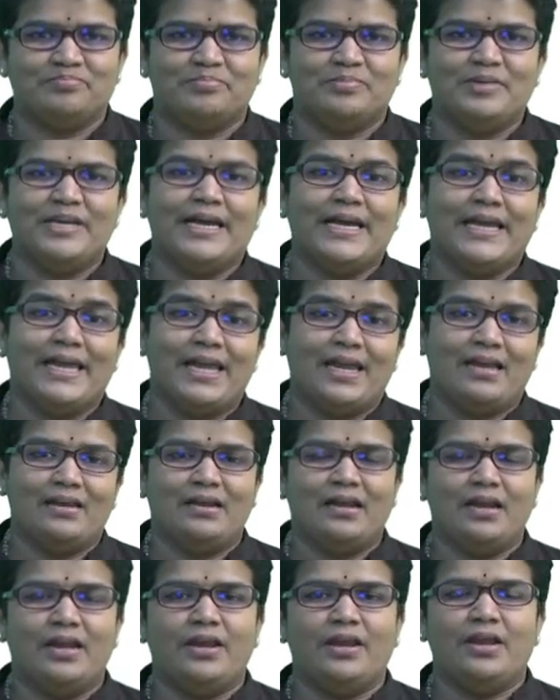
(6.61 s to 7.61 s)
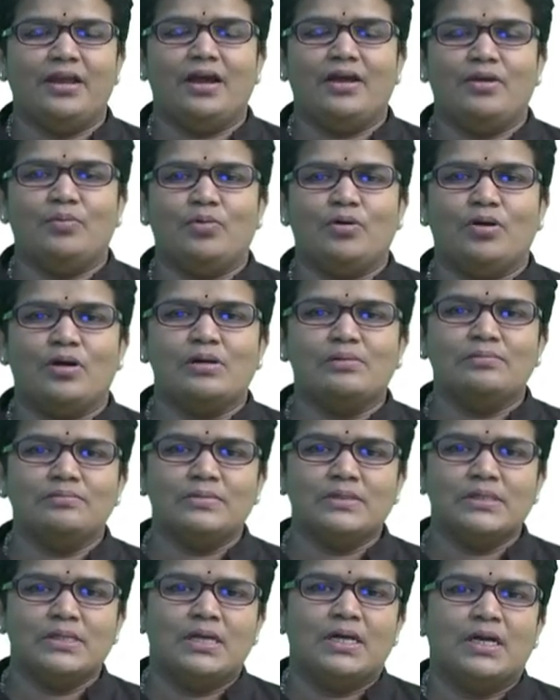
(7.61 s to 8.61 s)
Me again, Nalini Armugam
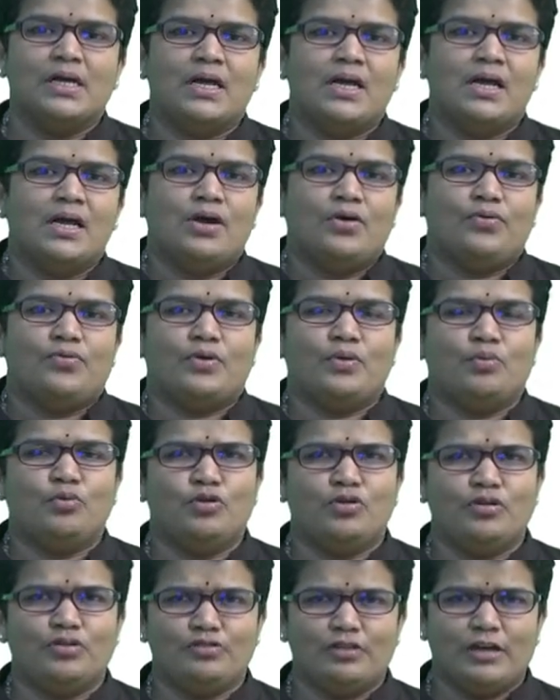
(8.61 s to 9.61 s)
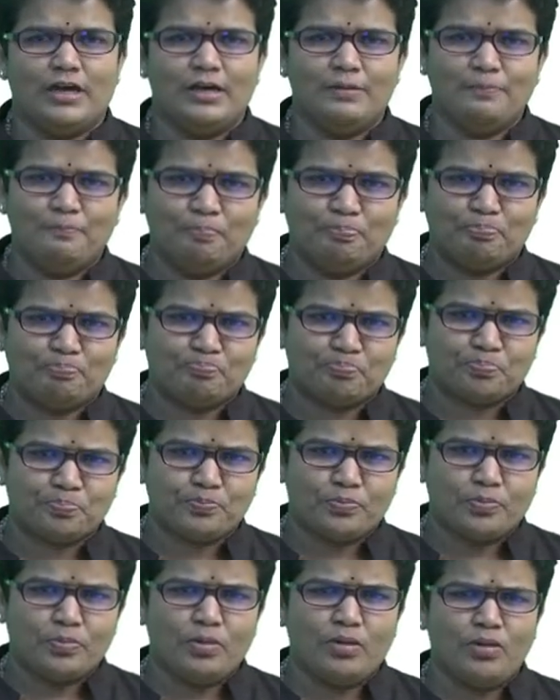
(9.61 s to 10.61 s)
from UNISA.
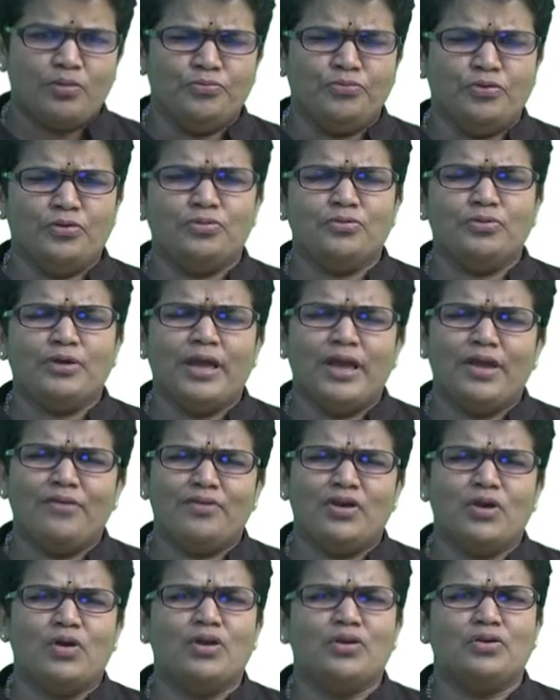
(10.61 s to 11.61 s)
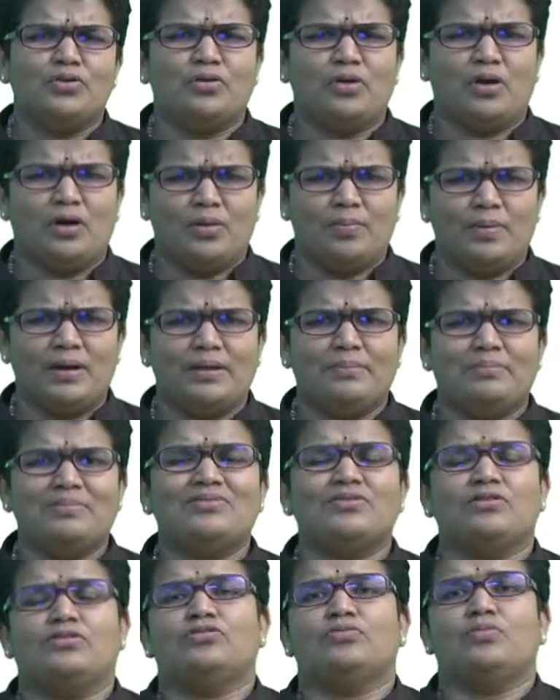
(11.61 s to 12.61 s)
So today we're going to talk about
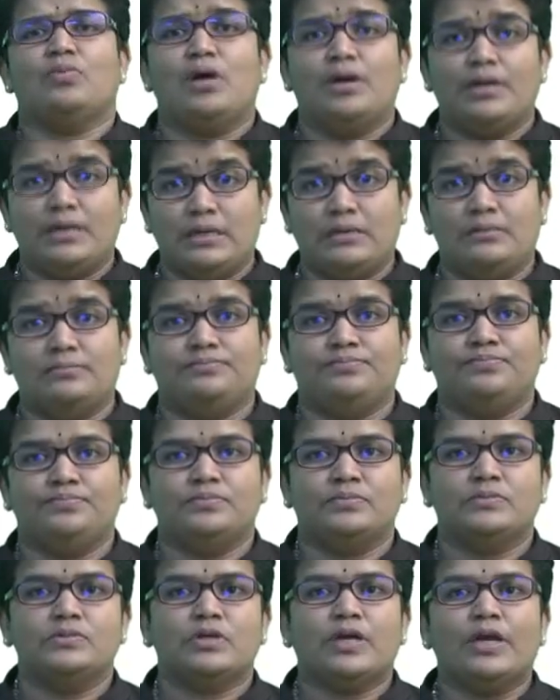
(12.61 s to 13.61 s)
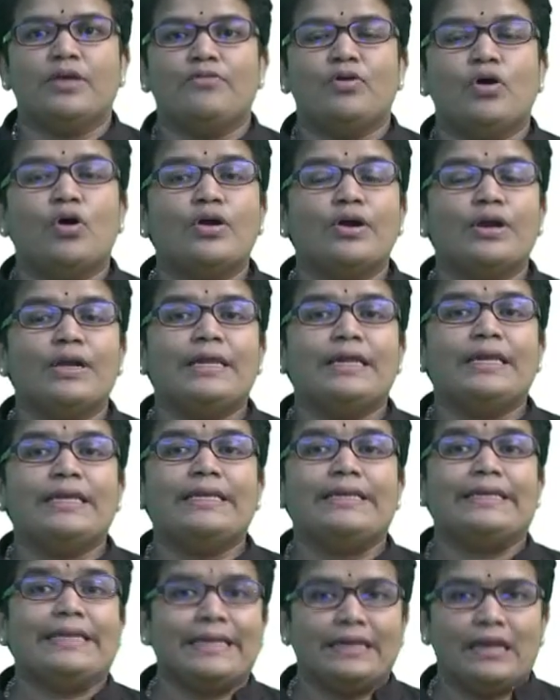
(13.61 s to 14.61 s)
business model. Okay, we already
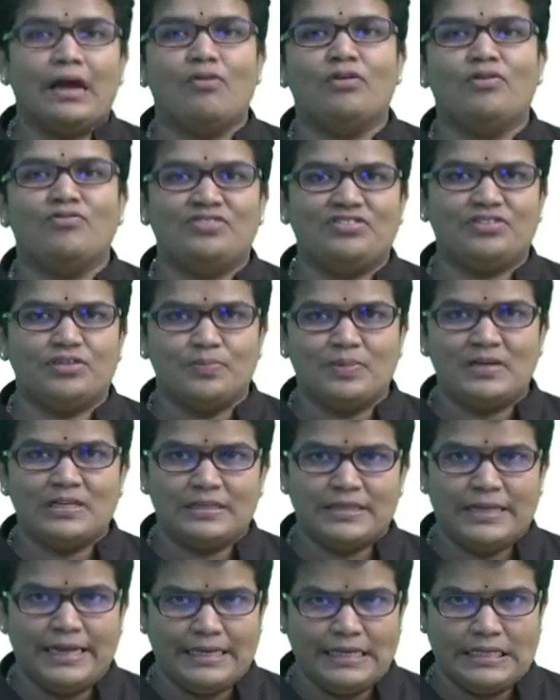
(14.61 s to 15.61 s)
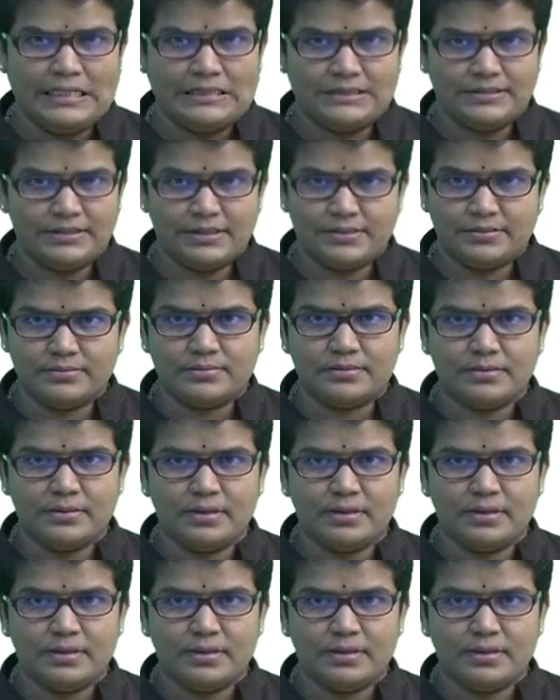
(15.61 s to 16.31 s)
did our feasibility analysis.